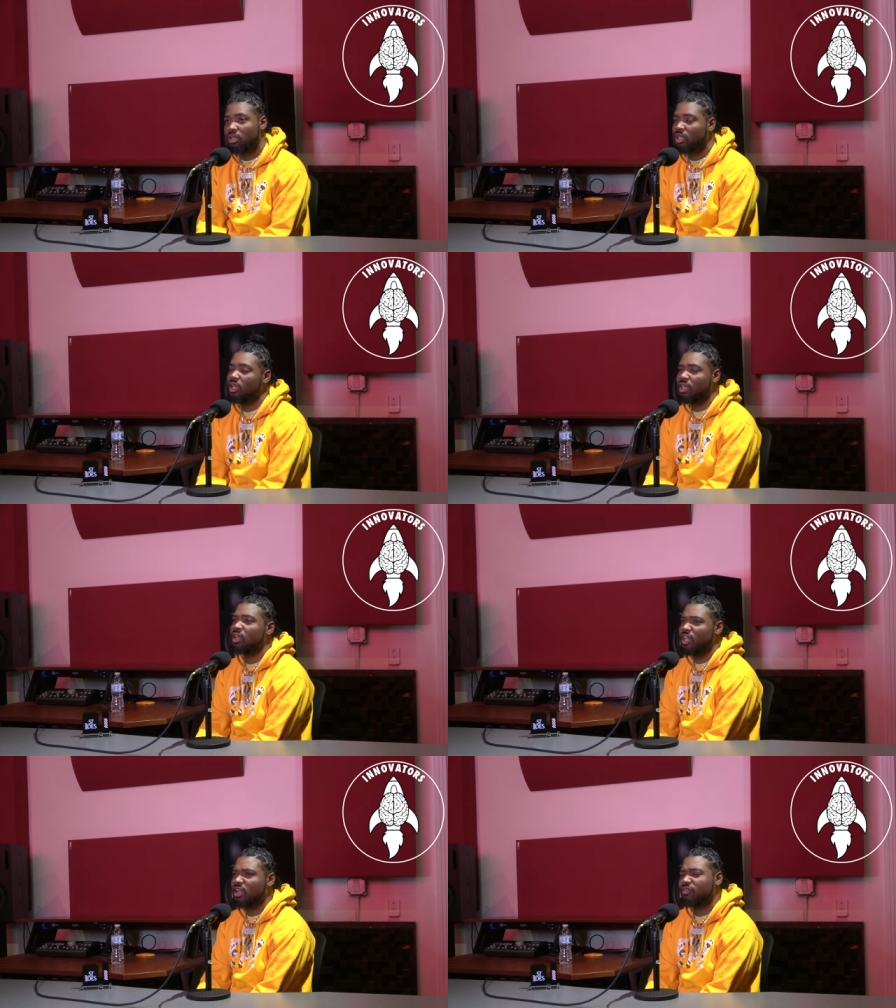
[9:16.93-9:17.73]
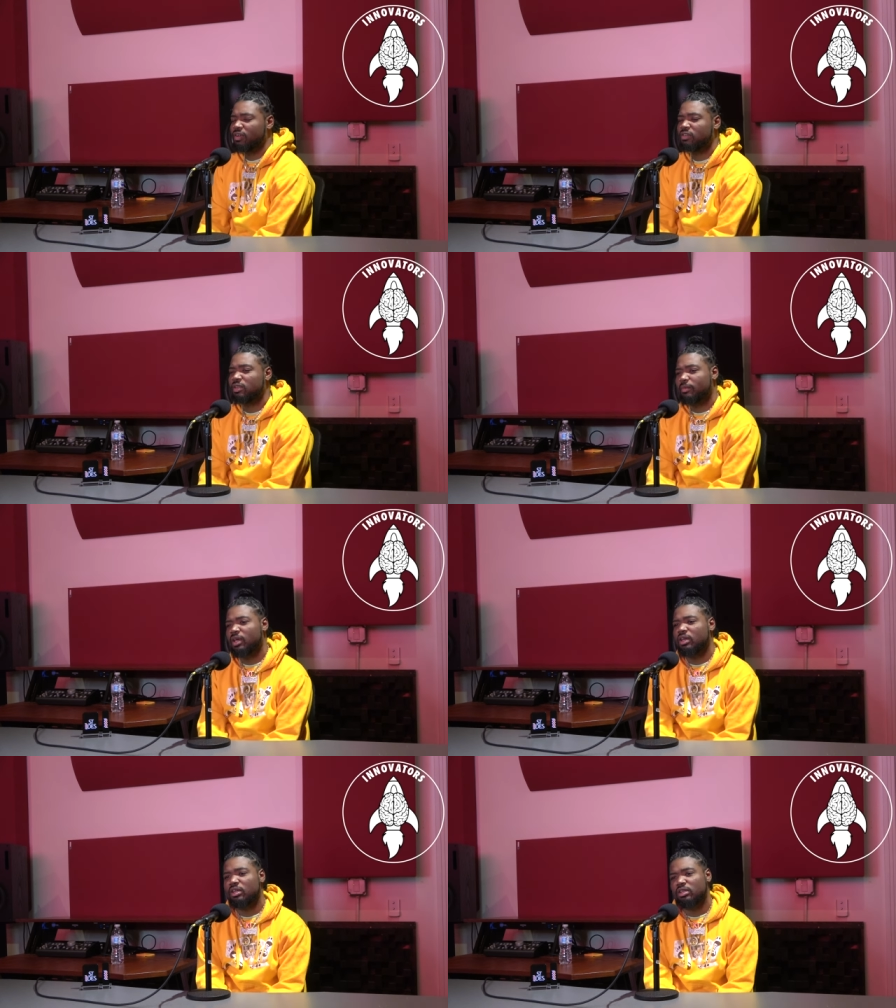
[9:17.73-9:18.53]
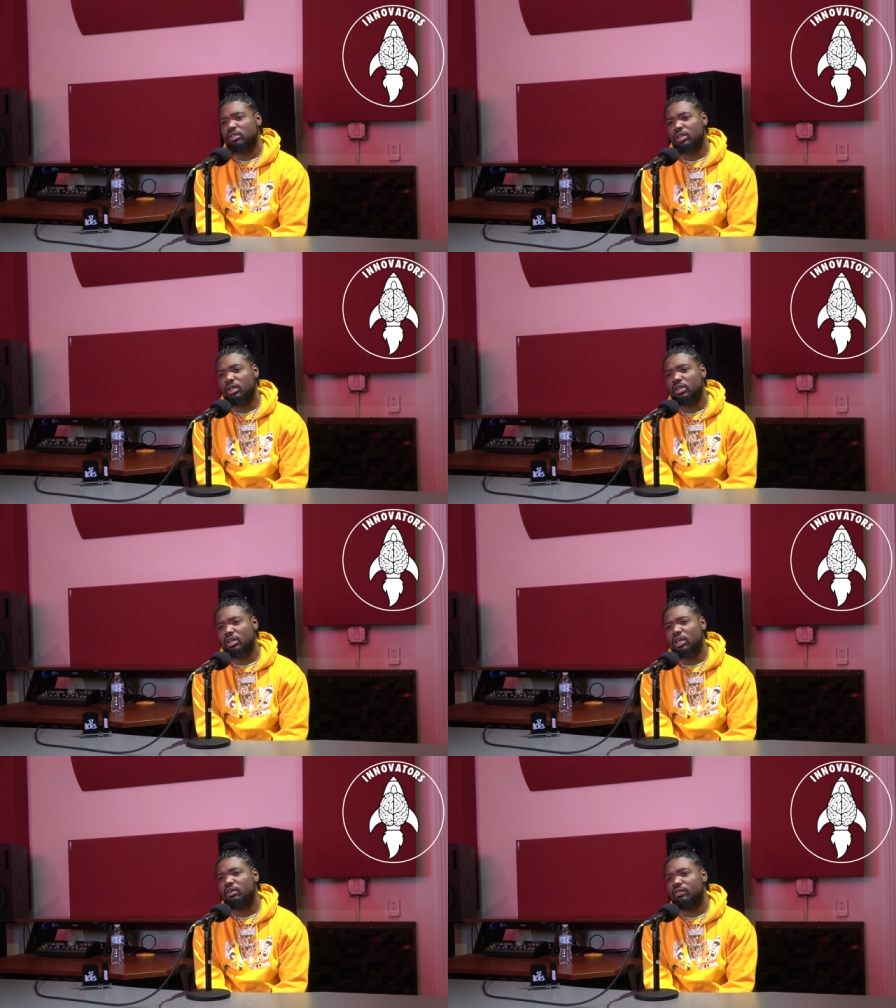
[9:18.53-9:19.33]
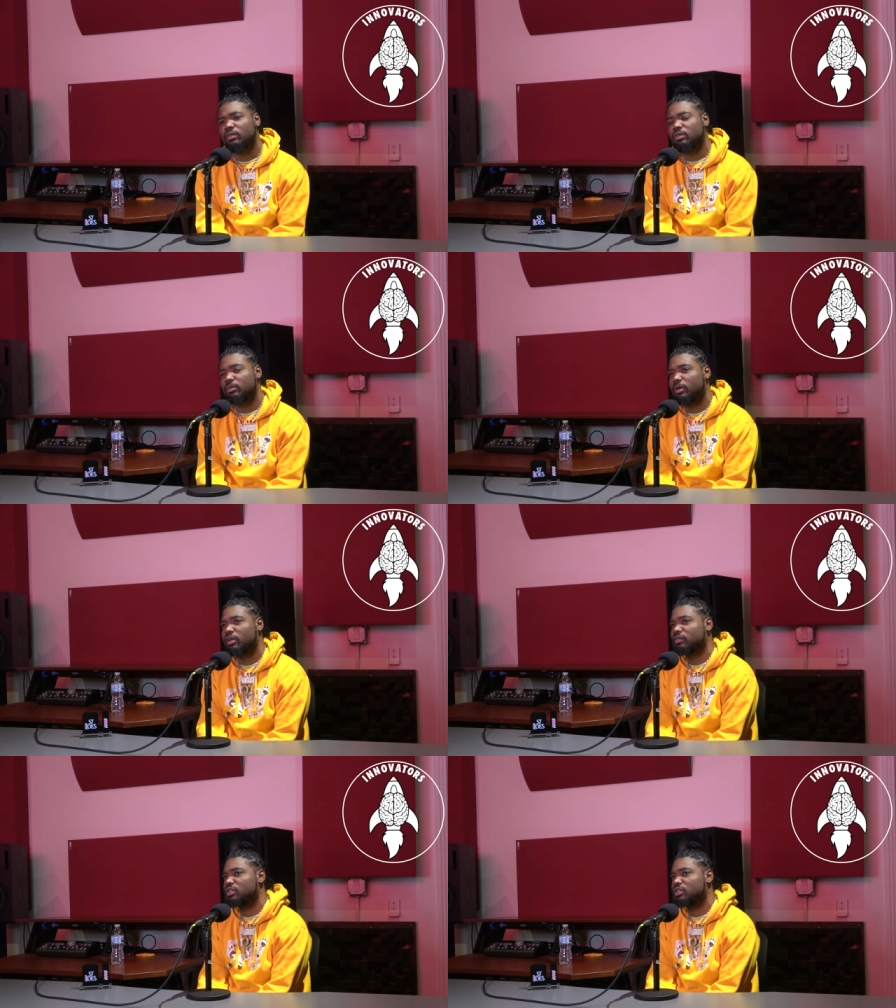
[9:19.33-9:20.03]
Yeah, yeah, they go fuck with the Bay. Yeah, hella, they go fuck with the Bay